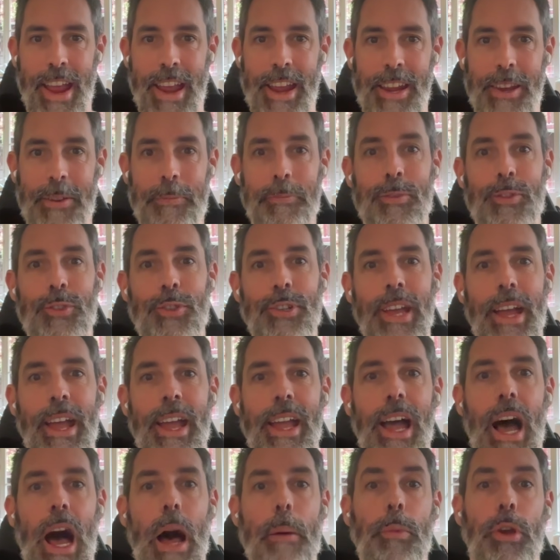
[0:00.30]
Hey,
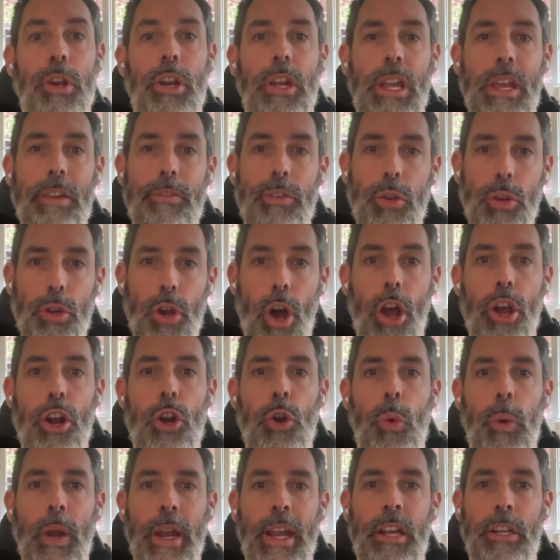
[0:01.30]
today I'm going to give you a
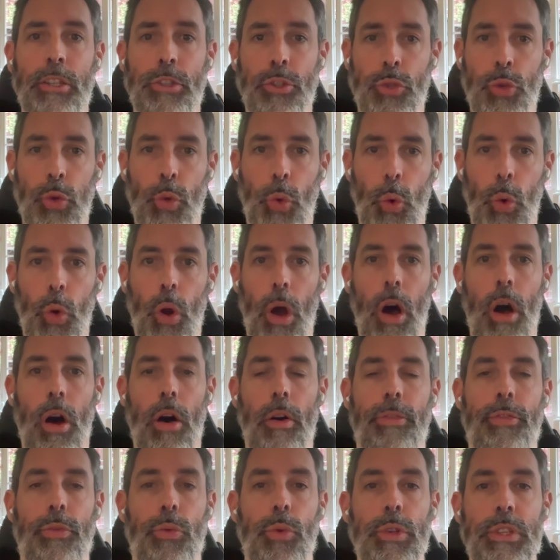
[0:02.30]
quick tour
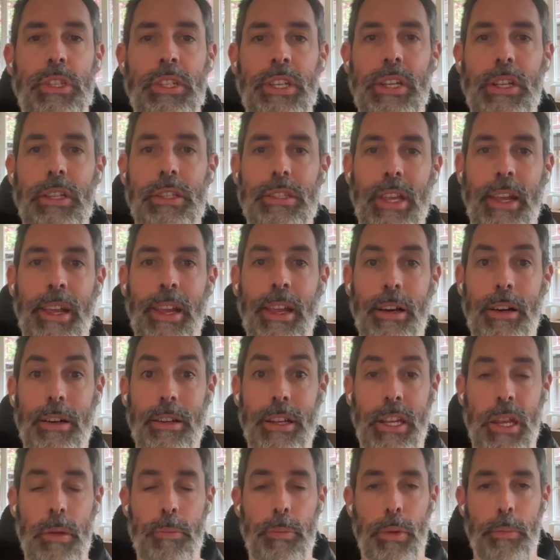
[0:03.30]
of Routine's
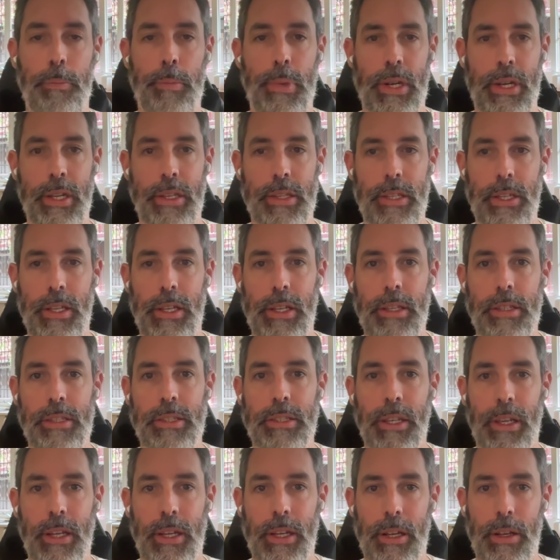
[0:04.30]
AI
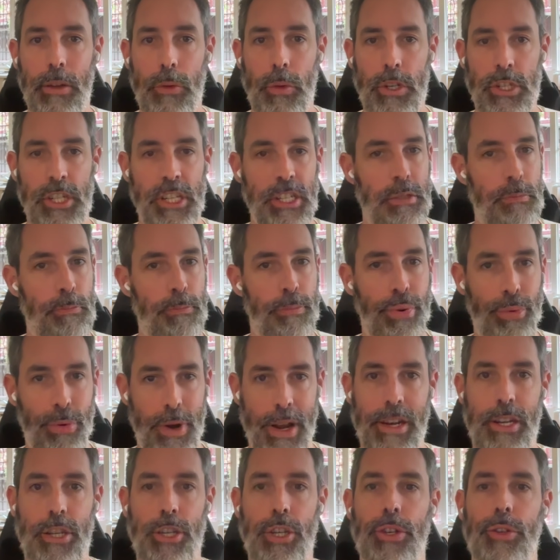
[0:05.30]
capabilities, which is
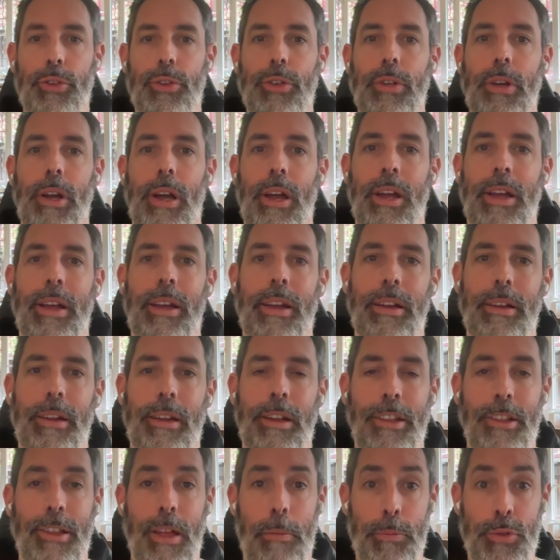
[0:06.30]
brand new,
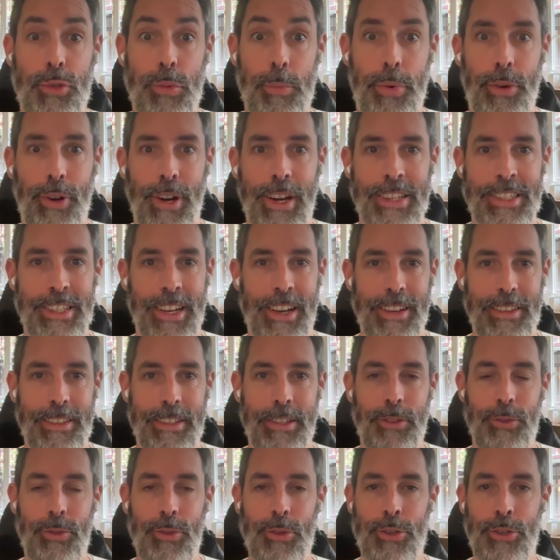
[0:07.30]
and I'm super
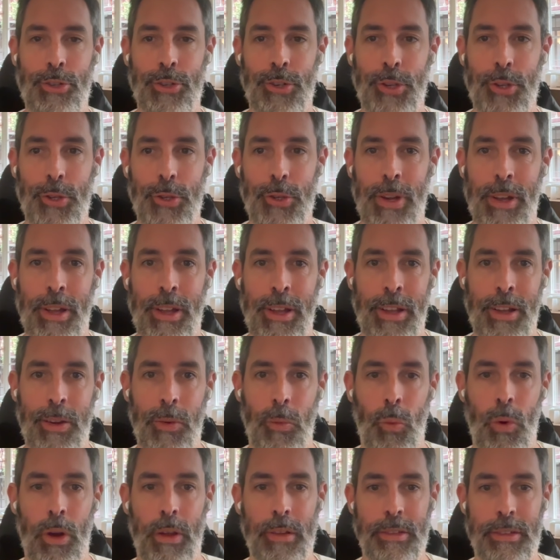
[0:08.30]
excited to show you
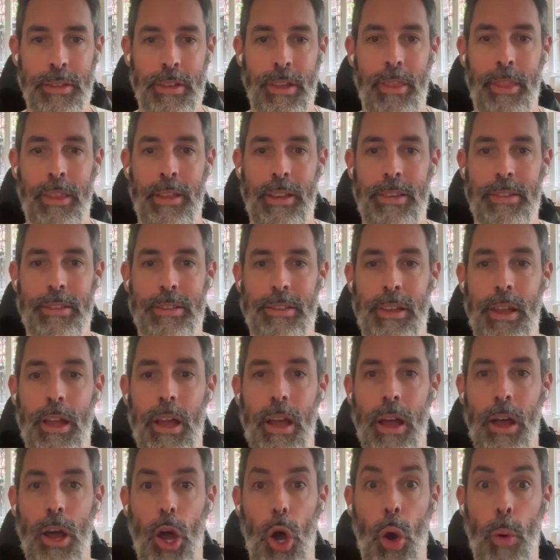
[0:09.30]
what this
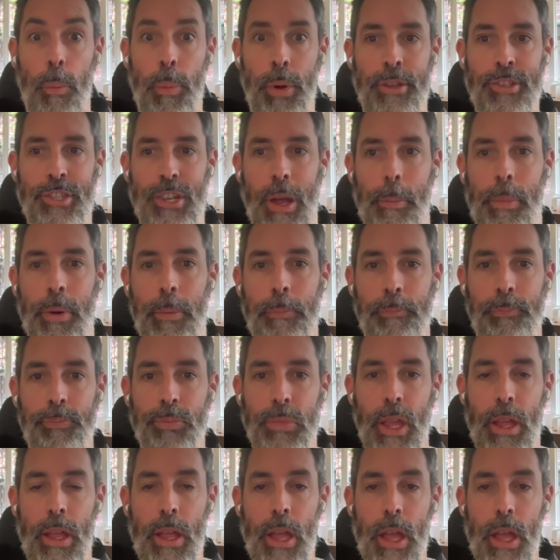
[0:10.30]
opens up.